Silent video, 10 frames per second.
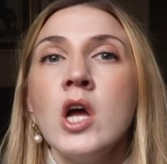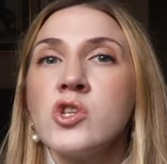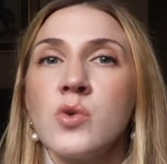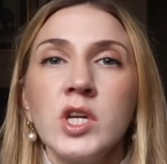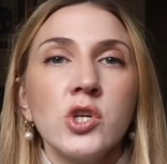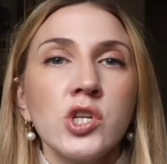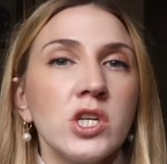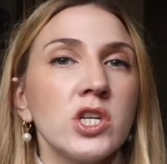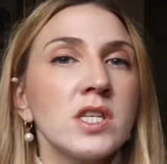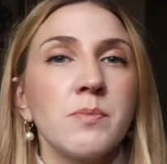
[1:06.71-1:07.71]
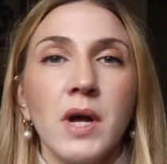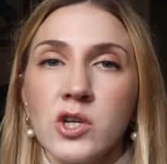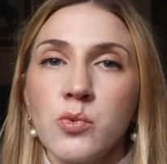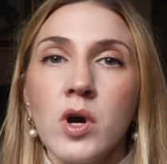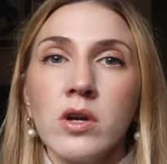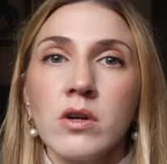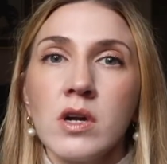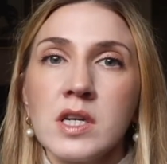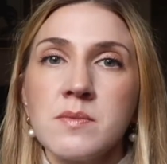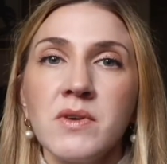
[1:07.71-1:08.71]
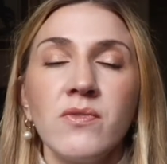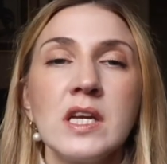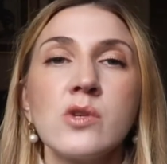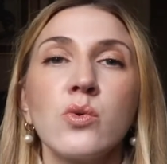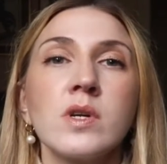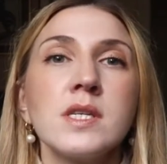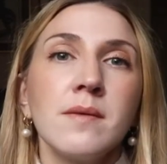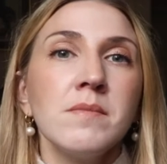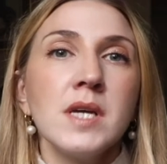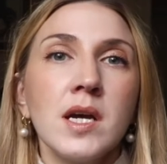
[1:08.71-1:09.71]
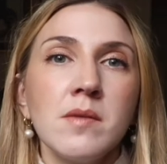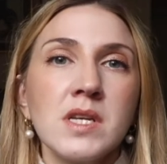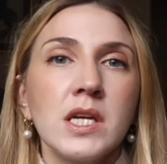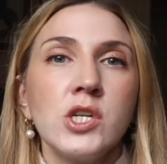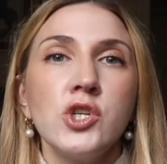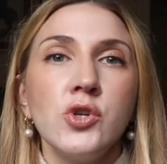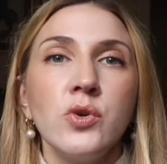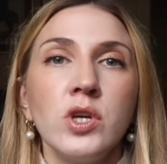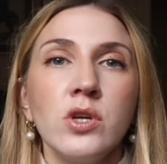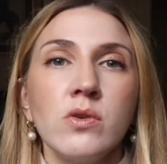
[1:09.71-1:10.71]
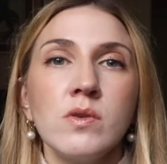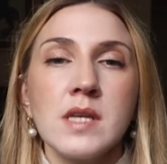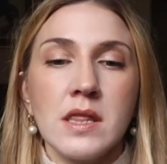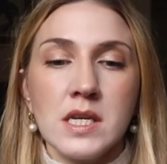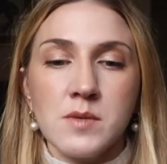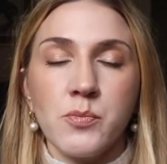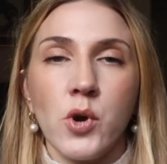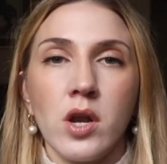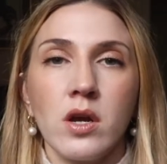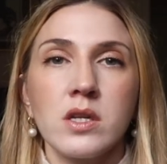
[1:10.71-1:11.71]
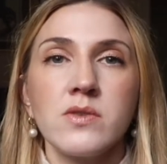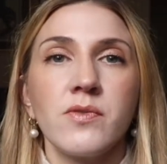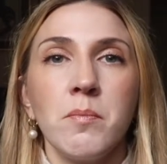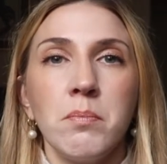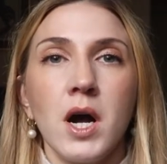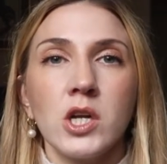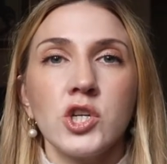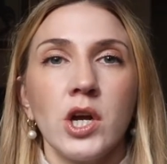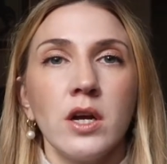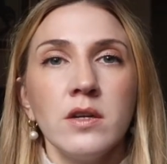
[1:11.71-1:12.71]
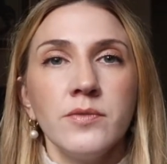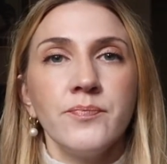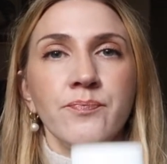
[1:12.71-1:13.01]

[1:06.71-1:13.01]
So I usually just splash water across my face, or sometimes I do use this product from Boscia.